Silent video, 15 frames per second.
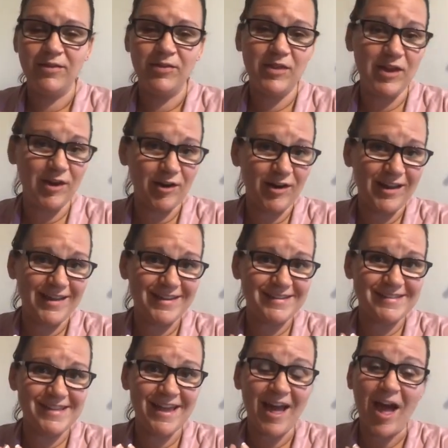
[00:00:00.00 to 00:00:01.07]
there
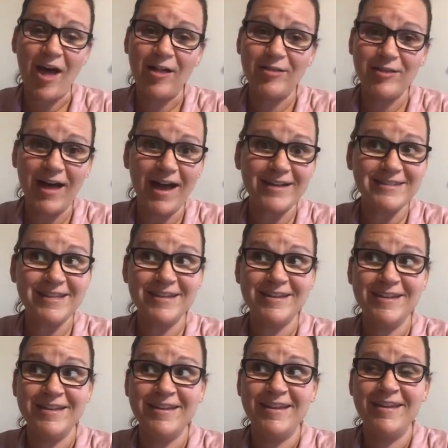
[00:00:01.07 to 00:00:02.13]
is a lot
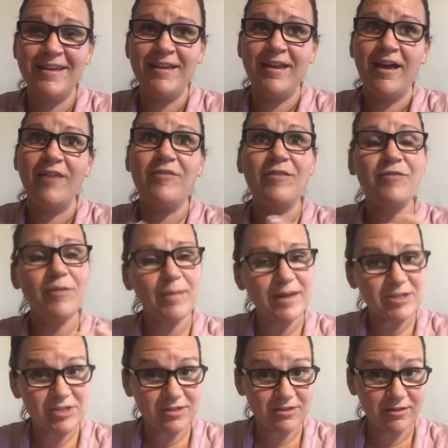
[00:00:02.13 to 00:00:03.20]
of
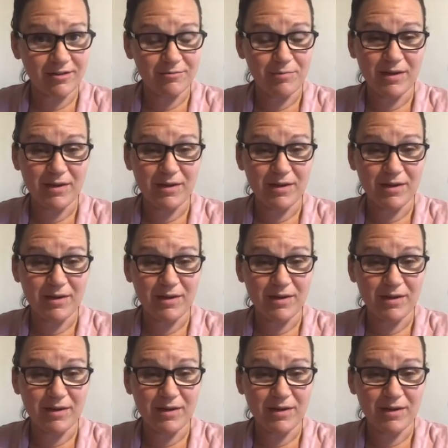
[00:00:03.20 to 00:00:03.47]
information to learn,